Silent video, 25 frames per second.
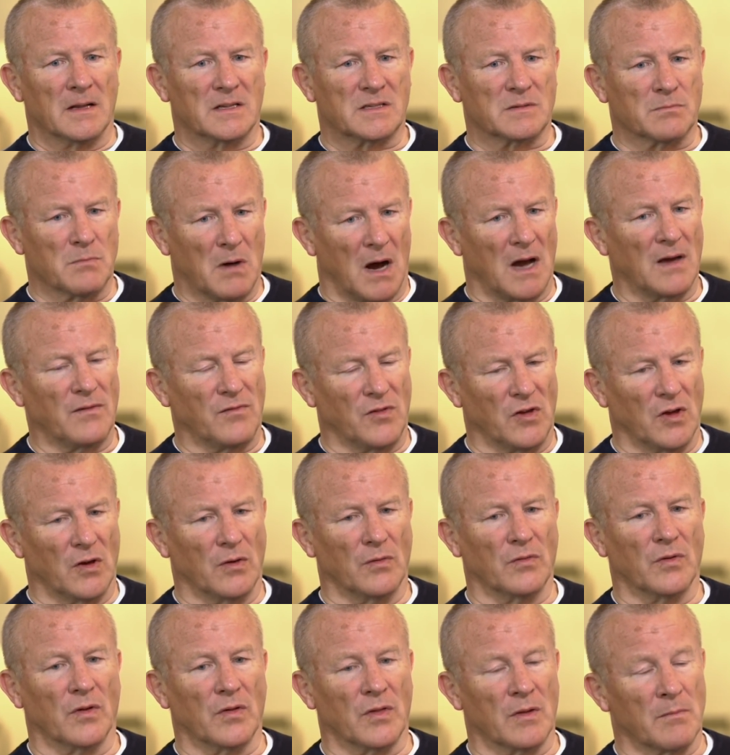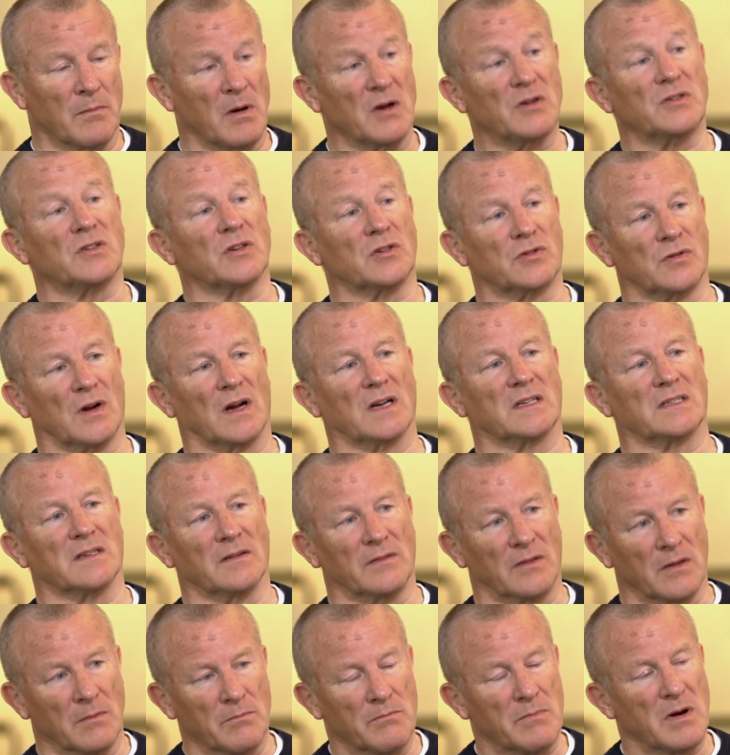it's my view that the most
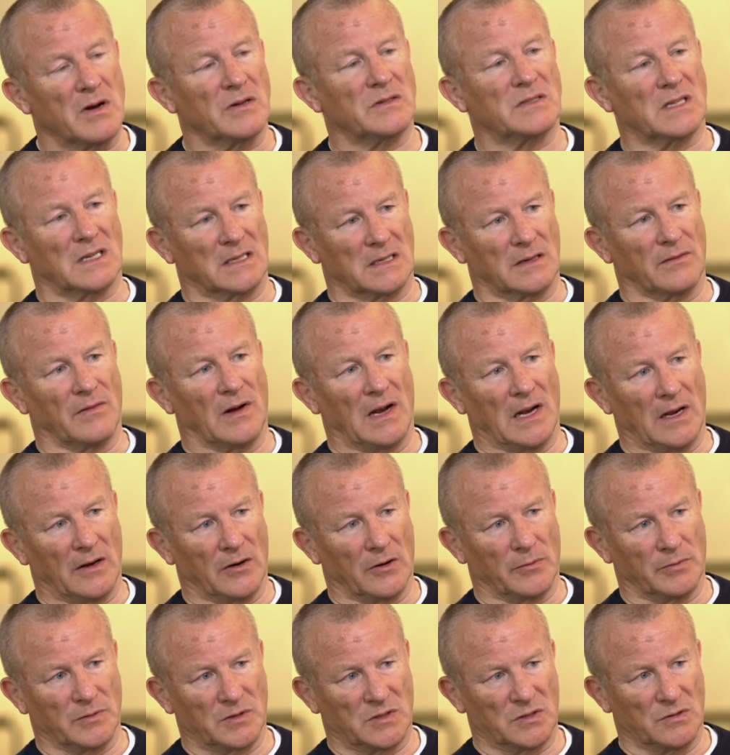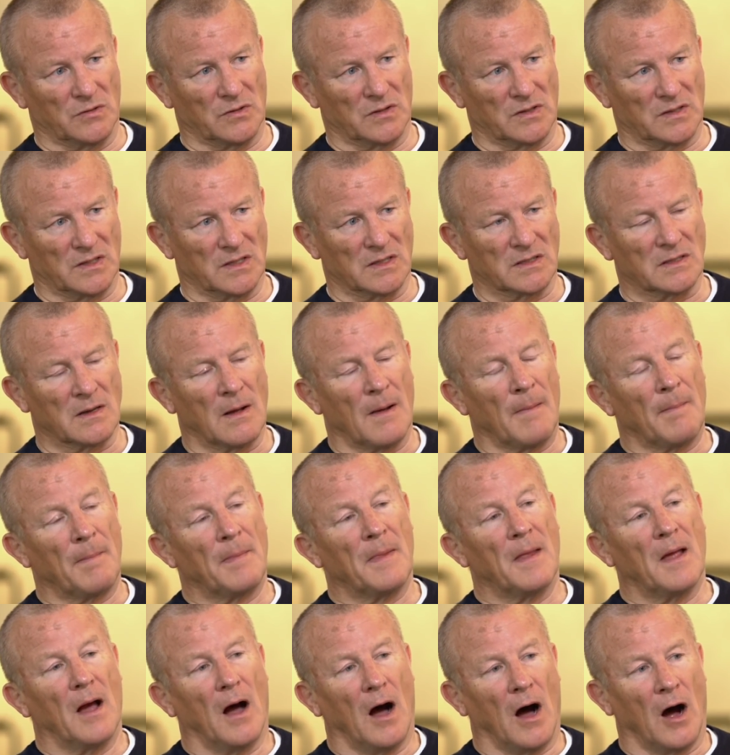attractive, the most undervalued opportunities
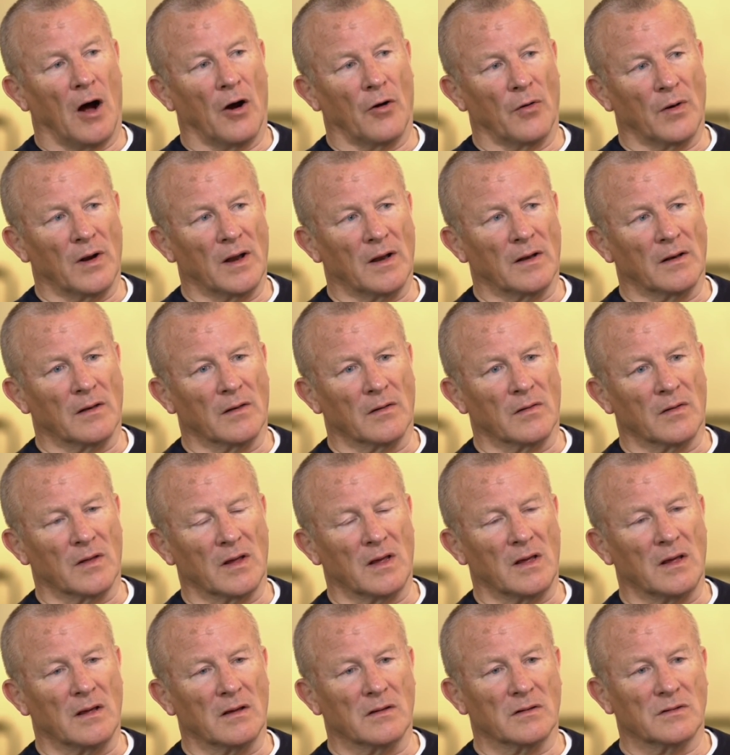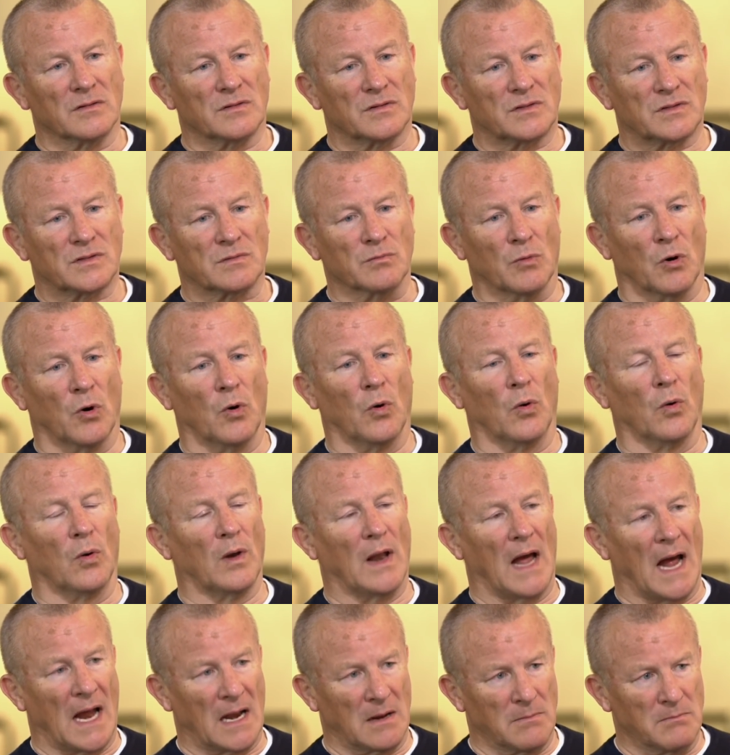are in the
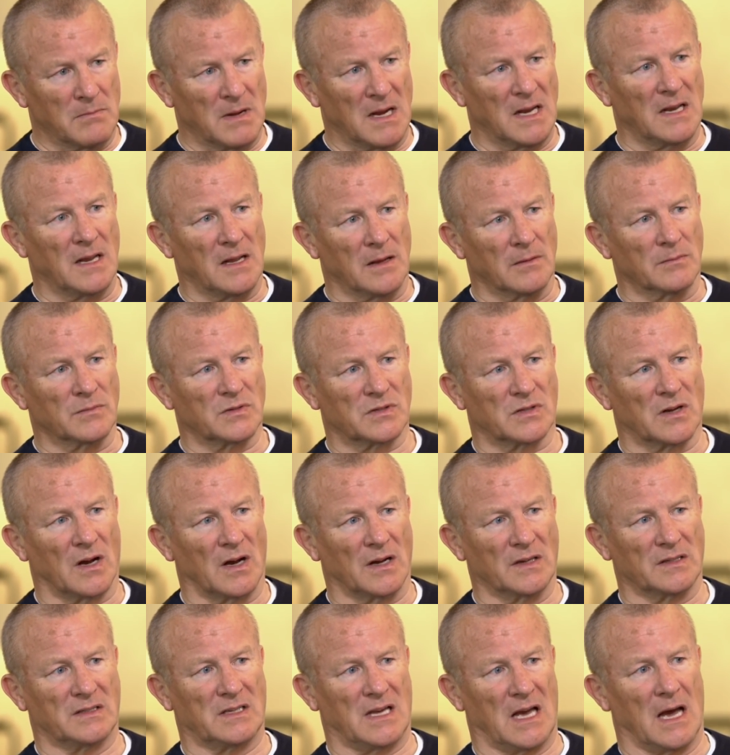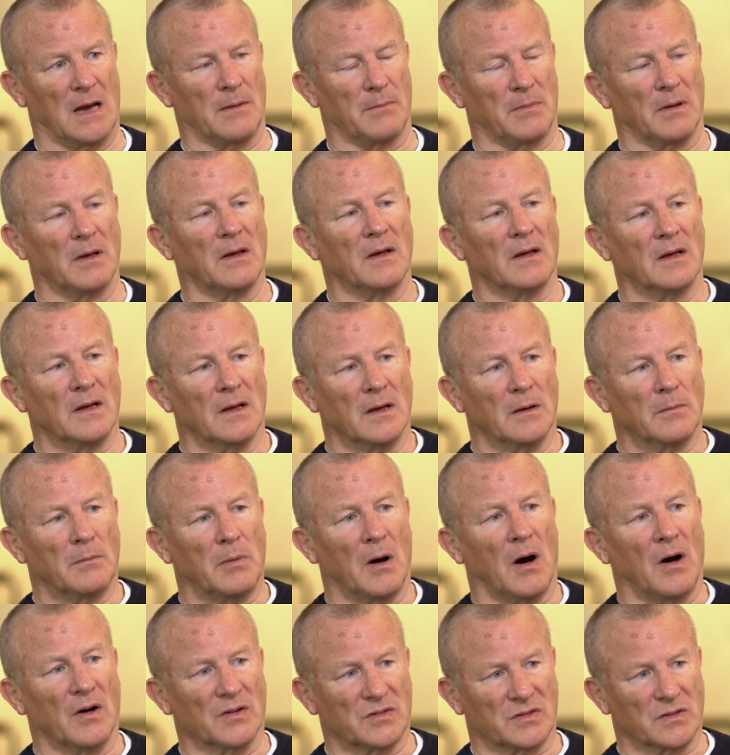small and medium-sized cap
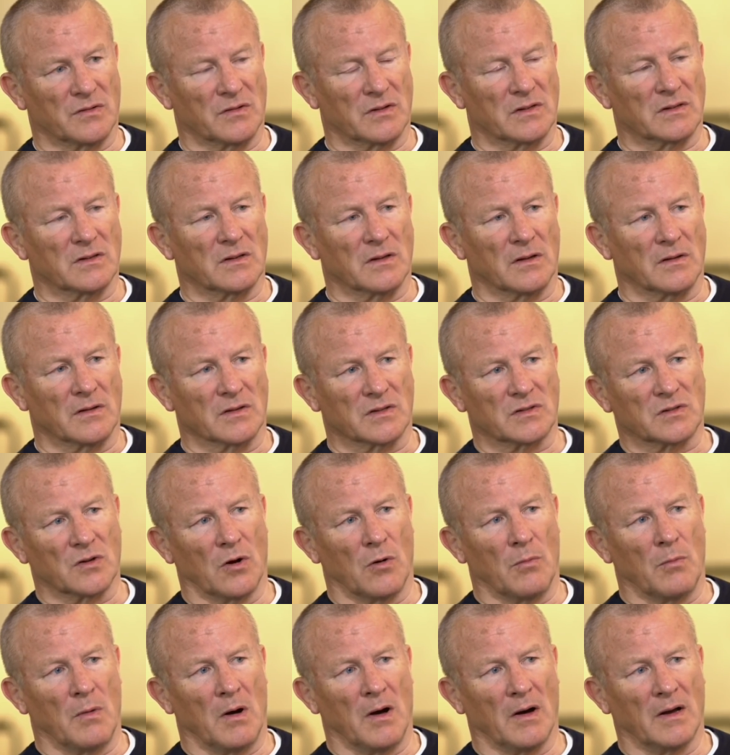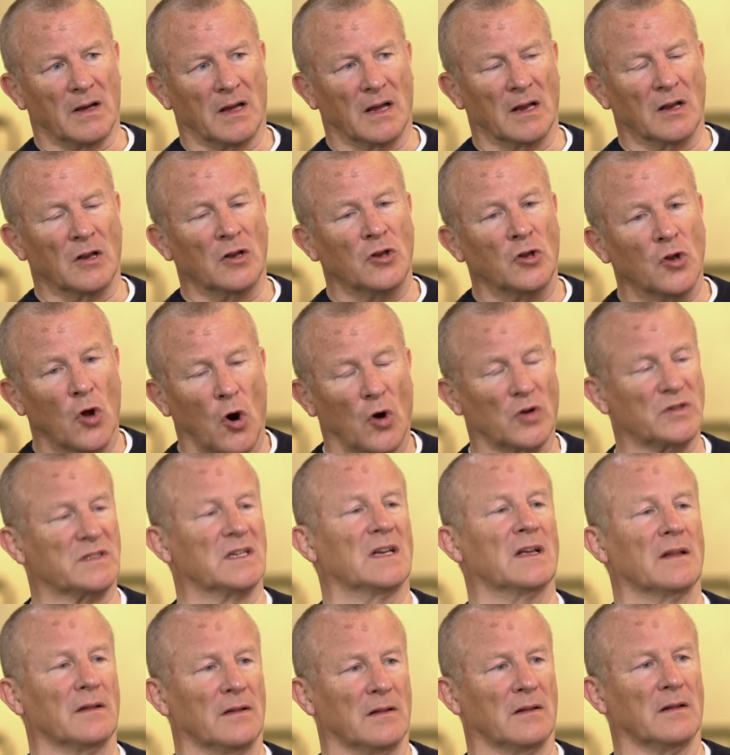parts of the stock market,
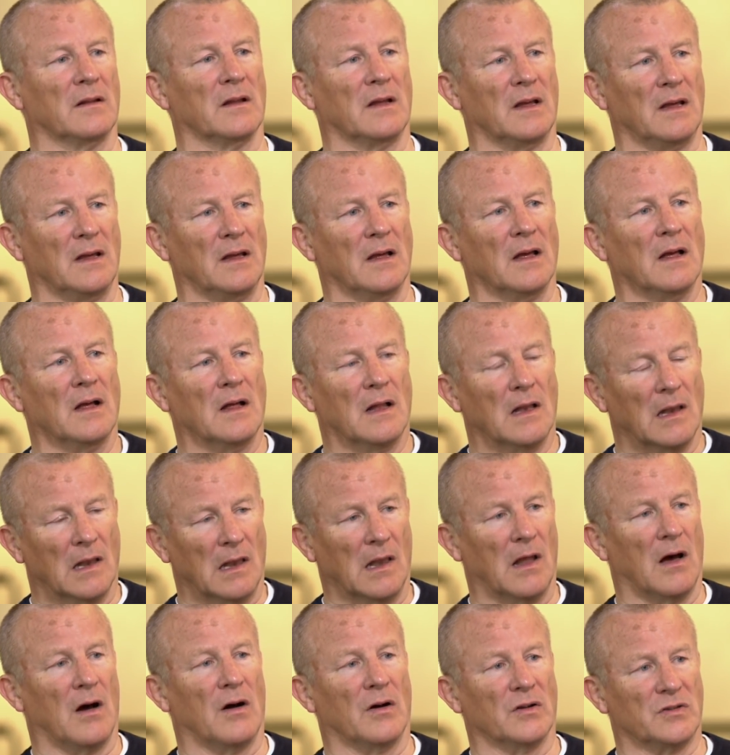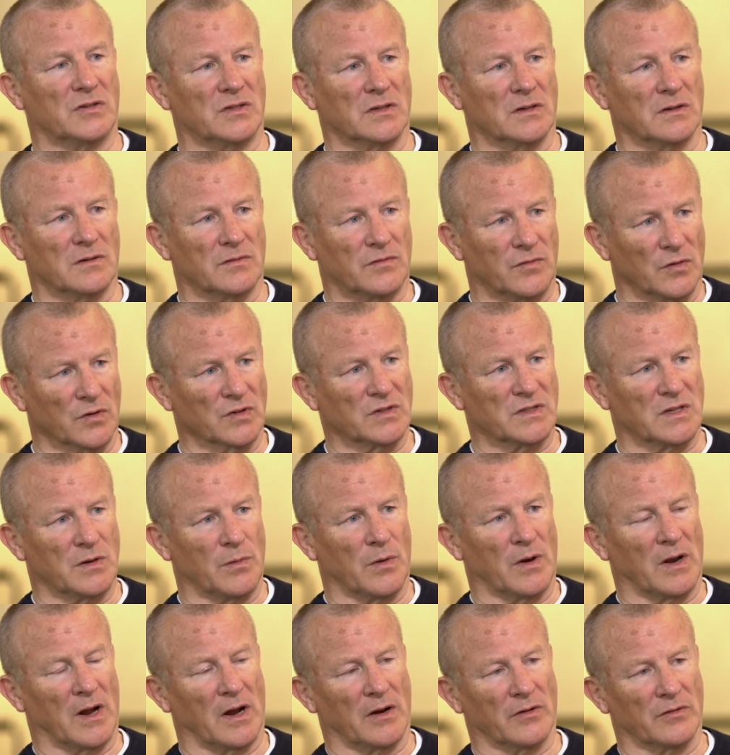not in the larger
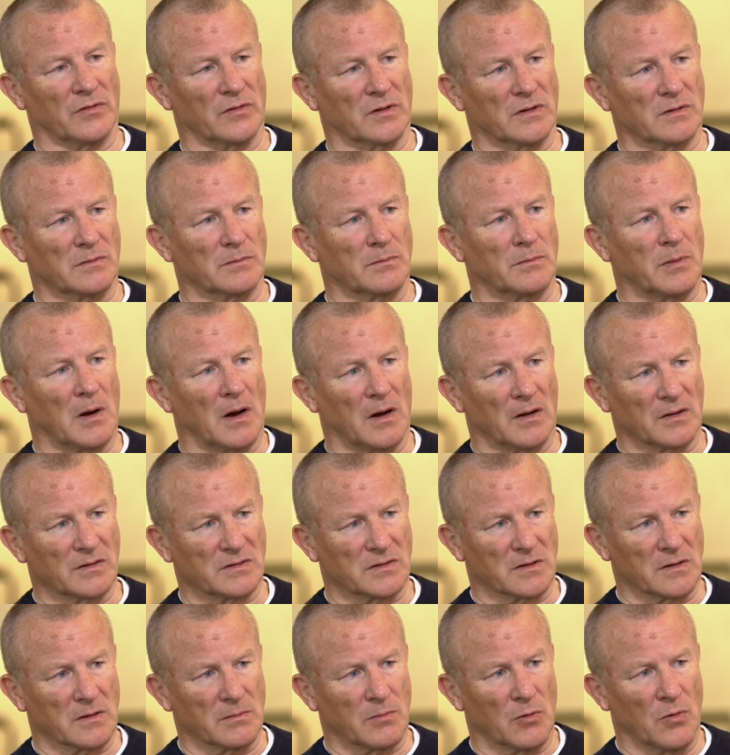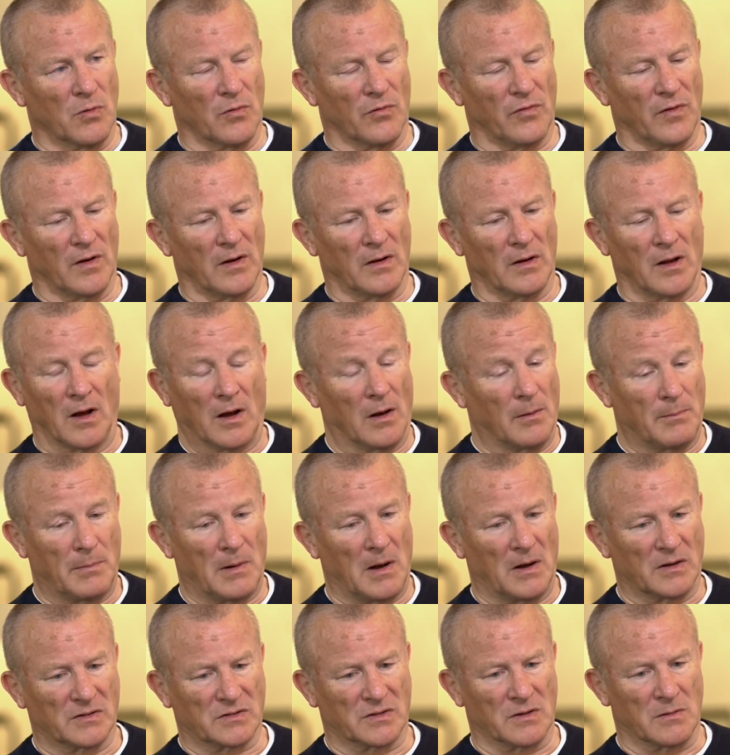FTSE 100 parts of the portfolio,
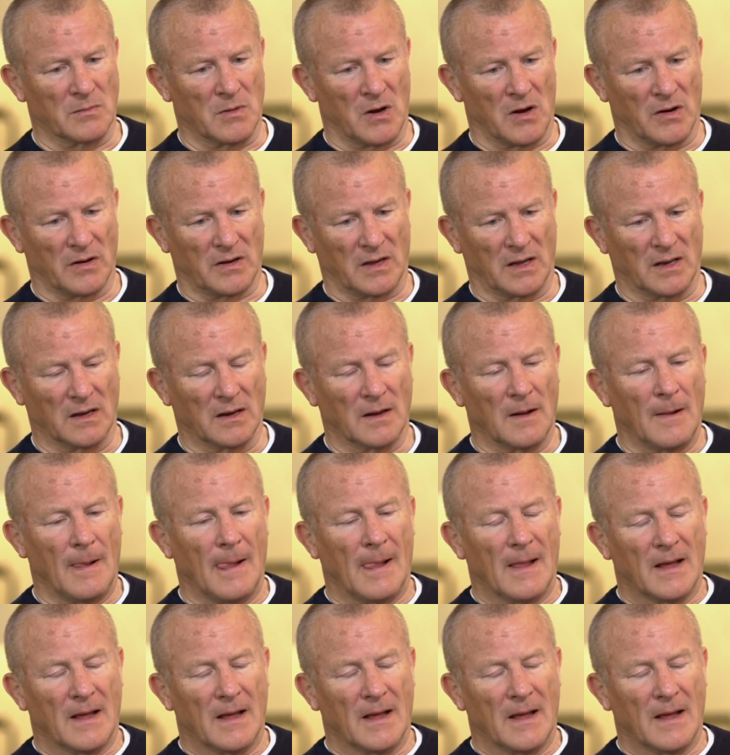parts of the market.